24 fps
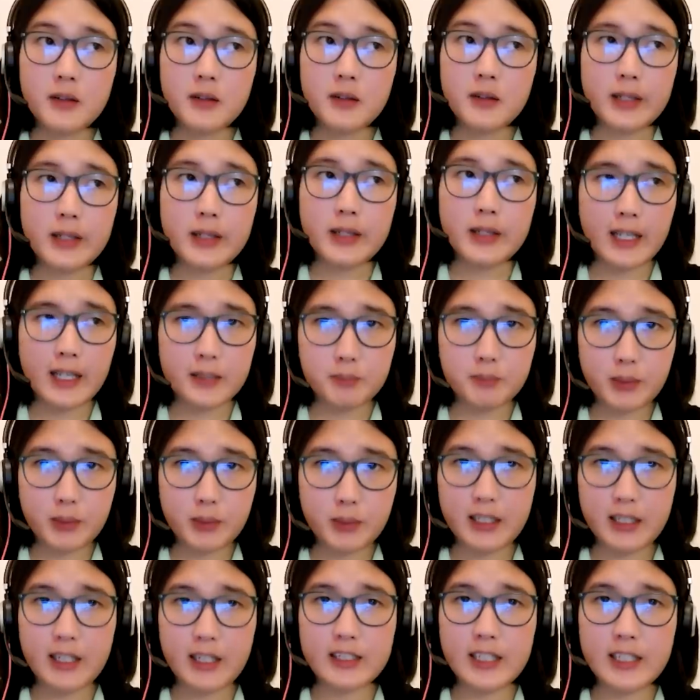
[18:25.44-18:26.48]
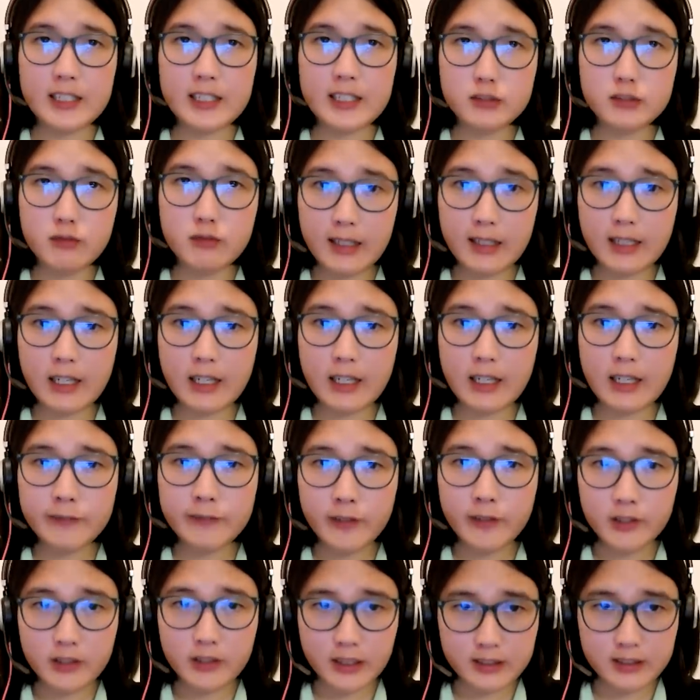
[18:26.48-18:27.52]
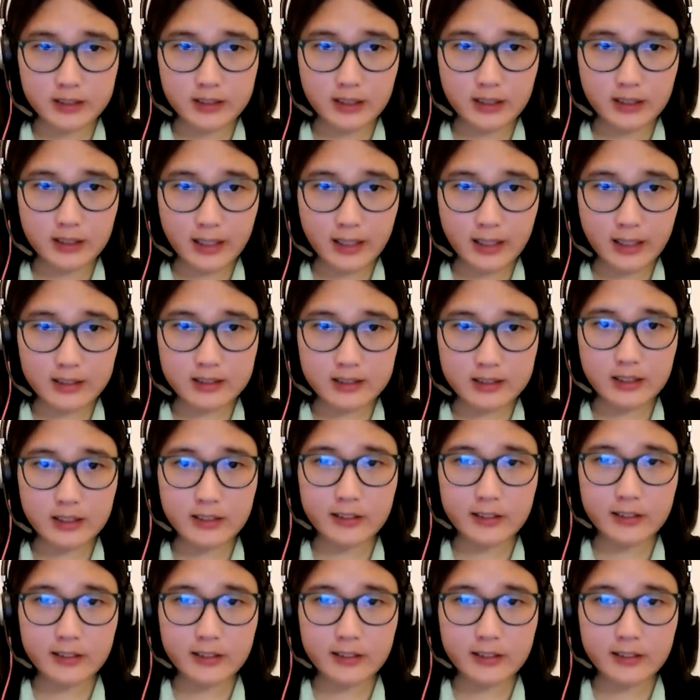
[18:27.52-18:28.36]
but, uh, but and that's why I have focused on case